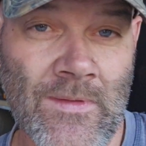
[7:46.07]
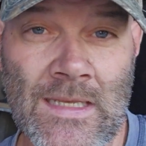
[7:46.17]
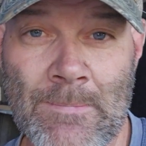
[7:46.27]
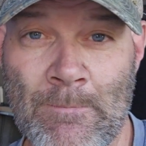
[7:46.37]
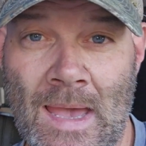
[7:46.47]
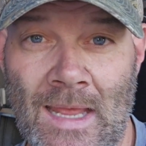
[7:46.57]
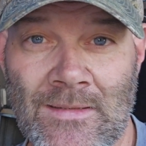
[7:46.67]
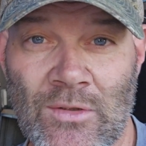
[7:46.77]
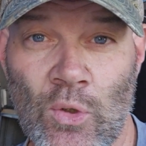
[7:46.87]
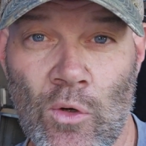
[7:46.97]
the
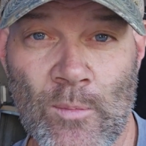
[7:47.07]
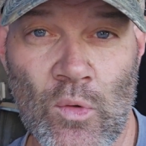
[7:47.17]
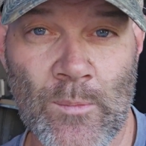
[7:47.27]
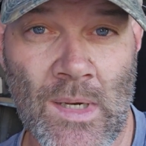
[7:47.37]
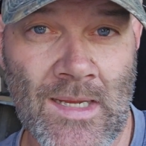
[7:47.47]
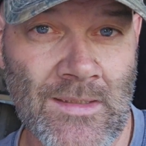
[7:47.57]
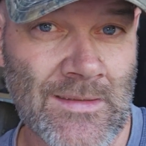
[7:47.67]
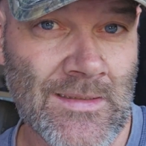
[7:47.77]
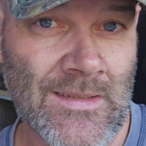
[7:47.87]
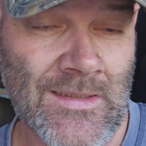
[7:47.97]
matte chalkboard paint
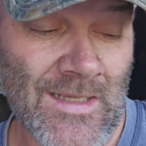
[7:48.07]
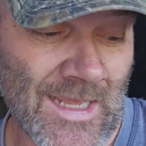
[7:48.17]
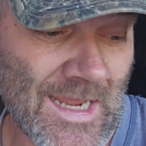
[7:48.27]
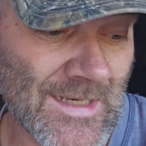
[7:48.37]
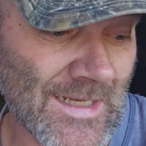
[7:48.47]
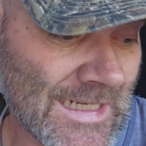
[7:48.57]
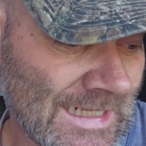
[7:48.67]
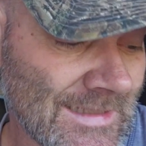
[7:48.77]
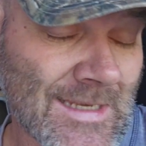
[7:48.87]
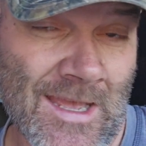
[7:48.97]
and it
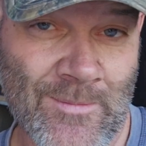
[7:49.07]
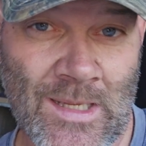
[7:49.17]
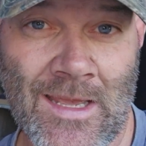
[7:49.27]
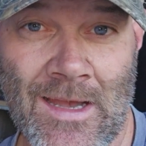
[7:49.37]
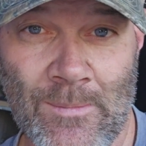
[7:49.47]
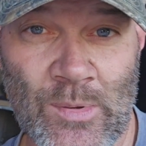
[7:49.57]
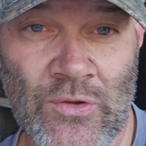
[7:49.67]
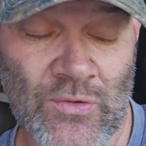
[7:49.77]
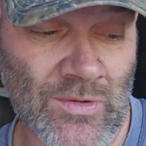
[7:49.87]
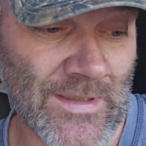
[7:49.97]
is coming up a
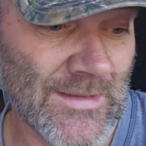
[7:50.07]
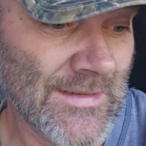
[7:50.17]
treat.